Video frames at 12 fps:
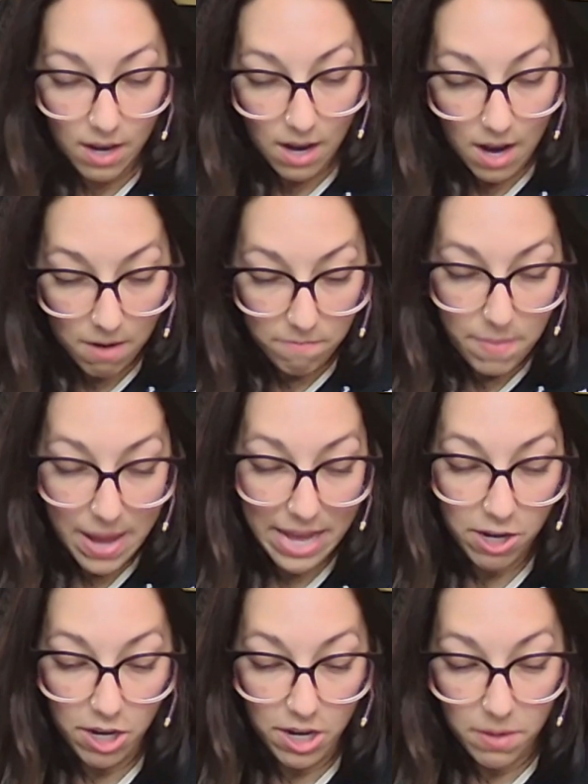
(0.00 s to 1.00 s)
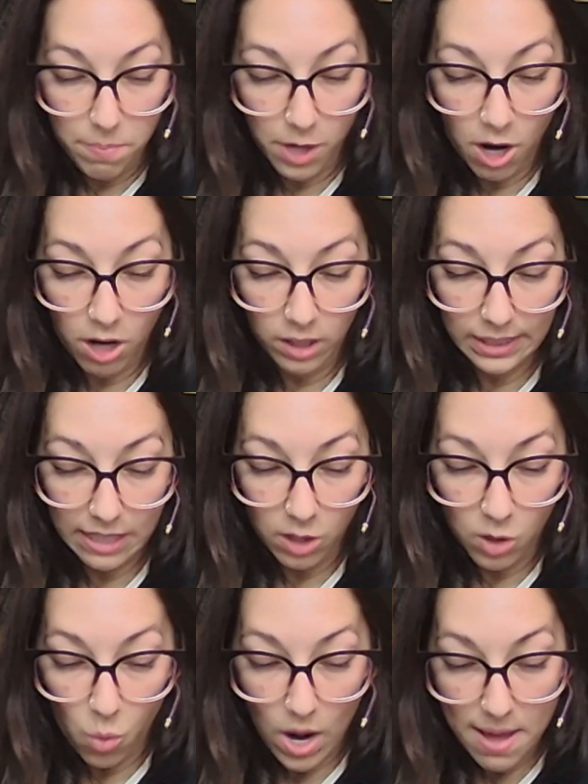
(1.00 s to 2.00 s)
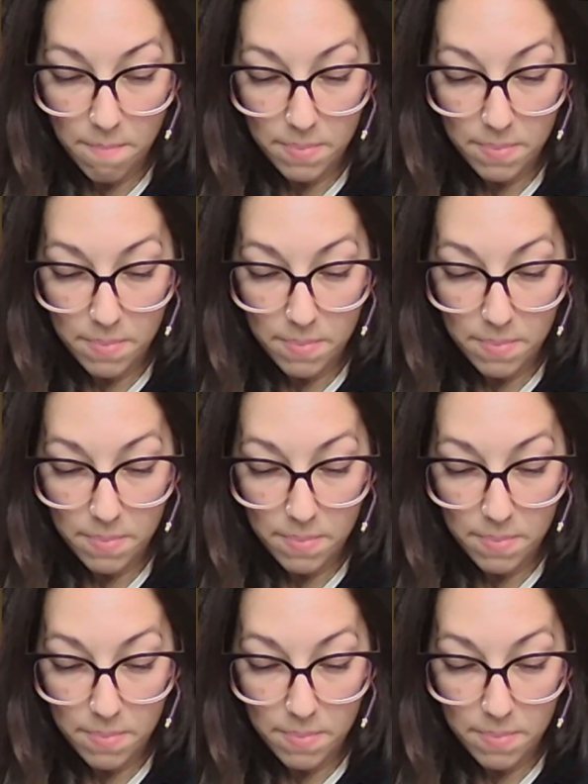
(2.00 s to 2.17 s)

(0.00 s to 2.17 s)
of manhood, but hardly the quiet,